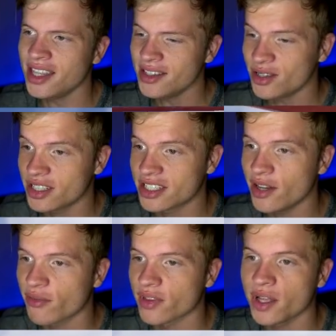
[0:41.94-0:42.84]
things are just
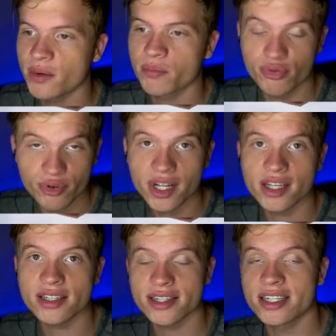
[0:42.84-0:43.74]
different. They're
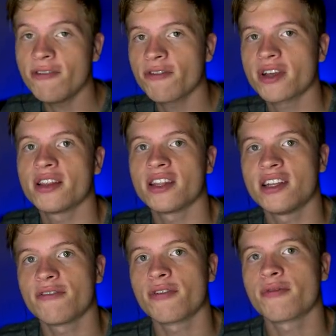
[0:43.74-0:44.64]
pretty significantly
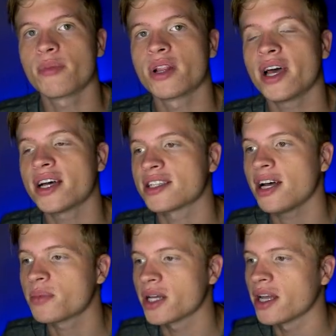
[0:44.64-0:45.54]
different from the last
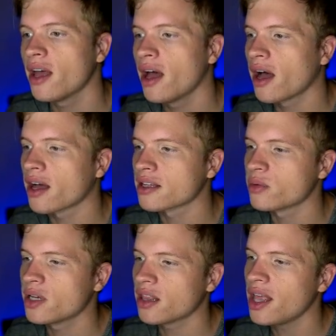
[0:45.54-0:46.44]
update,
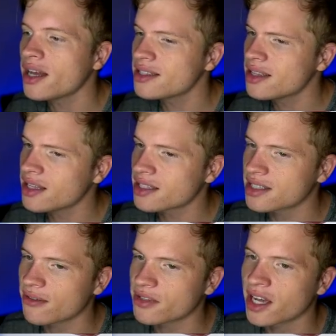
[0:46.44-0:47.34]
so we got lots and lots of
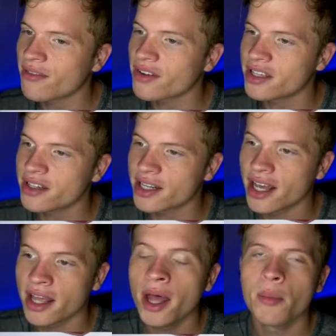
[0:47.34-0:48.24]
stuff to cover here
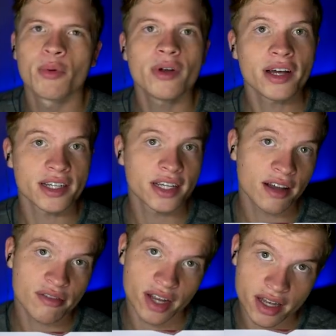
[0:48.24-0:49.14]
today, but we're not going to
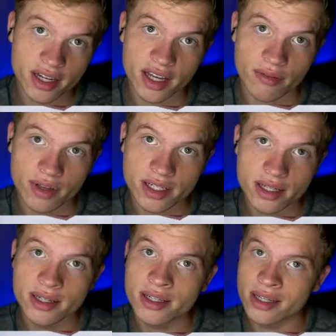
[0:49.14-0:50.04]
cover any of it
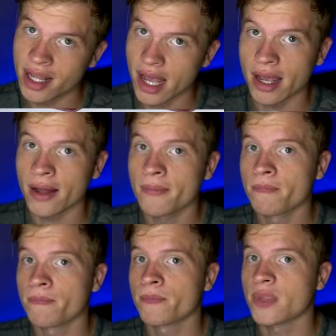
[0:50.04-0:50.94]
today.
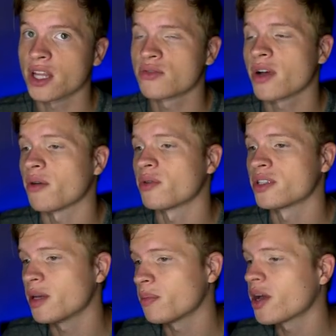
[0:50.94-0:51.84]
That's right, we're
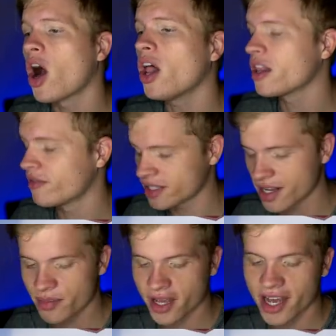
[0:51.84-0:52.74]
skipping all of it
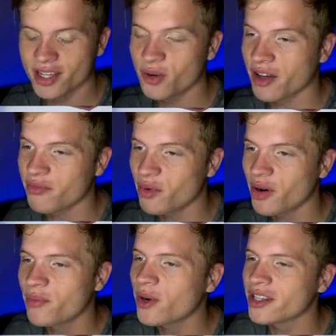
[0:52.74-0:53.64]
because we have
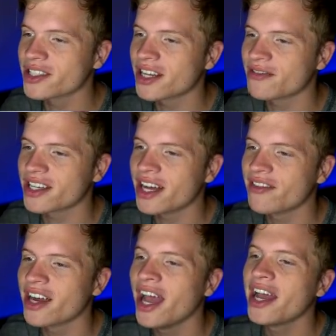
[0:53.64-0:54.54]
more important stuff to
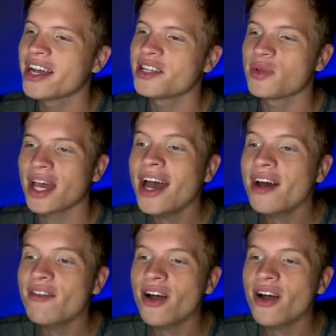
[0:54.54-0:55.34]
cover, because we have